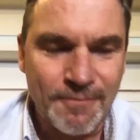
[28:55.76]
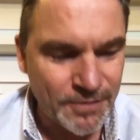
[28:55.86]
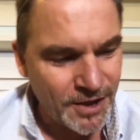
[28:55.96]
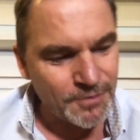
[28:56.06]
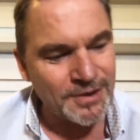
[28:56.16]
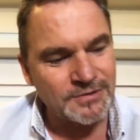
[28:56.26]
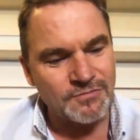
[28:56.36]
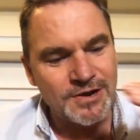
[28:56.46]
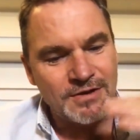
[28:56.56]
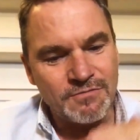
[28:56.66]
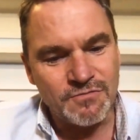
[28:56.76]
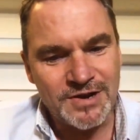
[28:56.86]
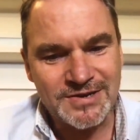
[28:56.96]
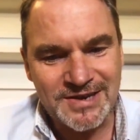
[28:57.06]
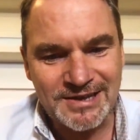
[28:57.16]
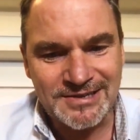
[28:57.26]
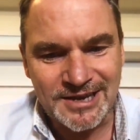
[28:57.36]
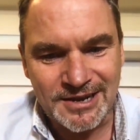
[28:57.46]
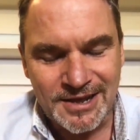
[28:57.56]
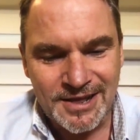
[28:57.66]
And the only way to really reset
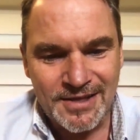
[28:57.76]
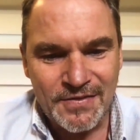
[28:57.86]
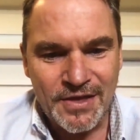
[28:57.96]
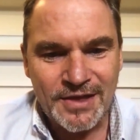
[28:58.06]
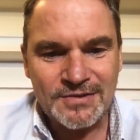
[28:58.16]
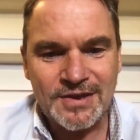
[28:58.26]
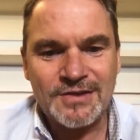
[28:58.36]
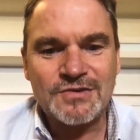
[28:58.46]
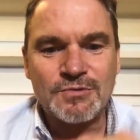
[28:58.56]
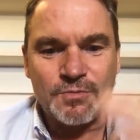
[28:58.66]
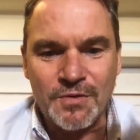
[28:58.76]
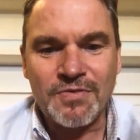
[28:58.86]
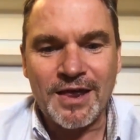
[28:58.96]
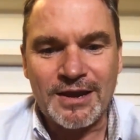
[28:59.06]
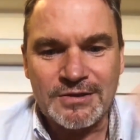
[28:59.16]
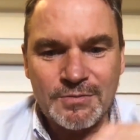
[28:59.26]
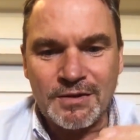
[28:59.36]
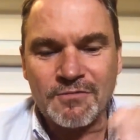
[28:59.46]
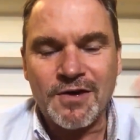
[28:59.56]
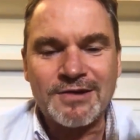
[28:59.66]
it is with that
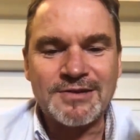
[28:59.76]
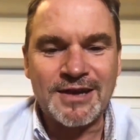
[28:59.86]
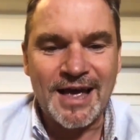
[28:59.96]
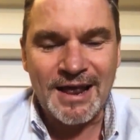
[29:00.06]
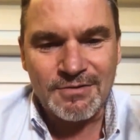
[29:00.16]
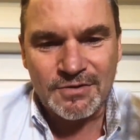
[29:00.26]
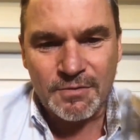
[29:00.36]
intermittent fasting and